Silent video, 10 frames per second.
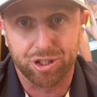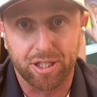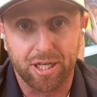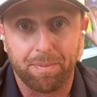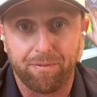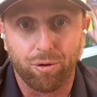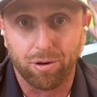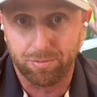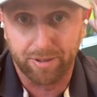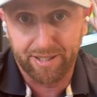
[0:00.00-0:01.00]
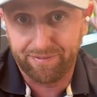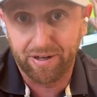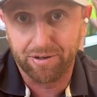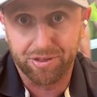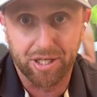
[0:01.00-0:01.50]
actually the night before, when he
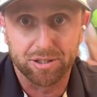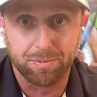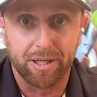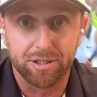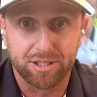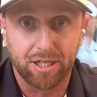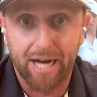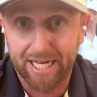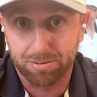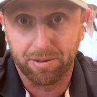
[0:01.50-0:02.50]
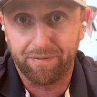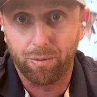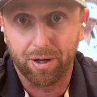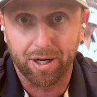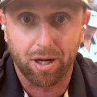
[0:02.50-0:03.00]
found out that I was playing on center, asked me if I
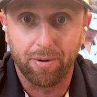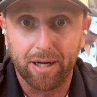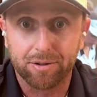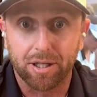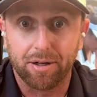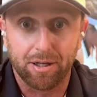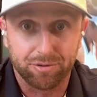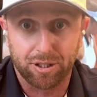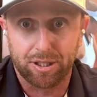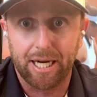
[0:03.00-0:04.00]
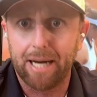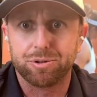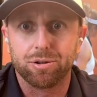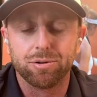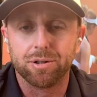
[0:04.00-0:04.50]
wanted to go out there, and I was like,
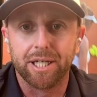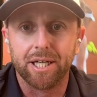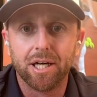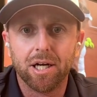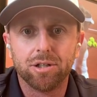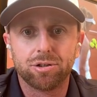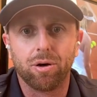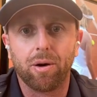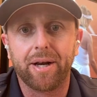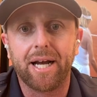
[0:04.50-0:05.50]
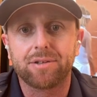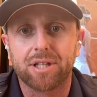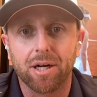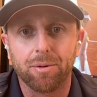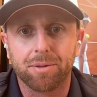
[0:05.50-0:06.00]
absolutely. So I went
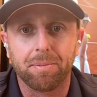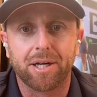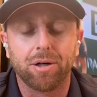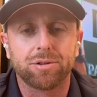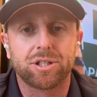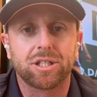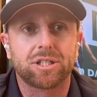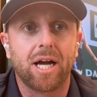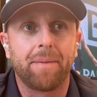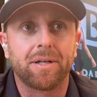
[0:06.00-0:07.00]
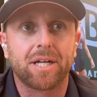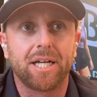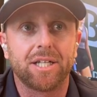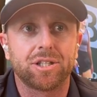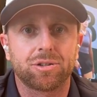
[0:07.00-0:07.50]
out there with my coach at the time and
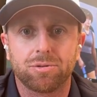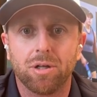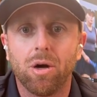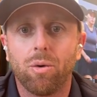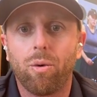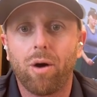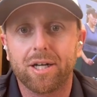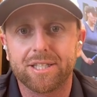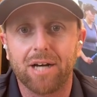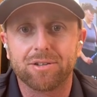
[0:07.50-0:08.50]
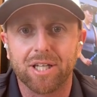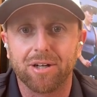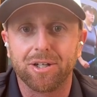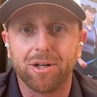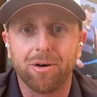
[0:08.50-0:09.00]
kind of just walked out
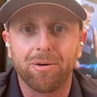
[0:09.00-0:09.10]
there,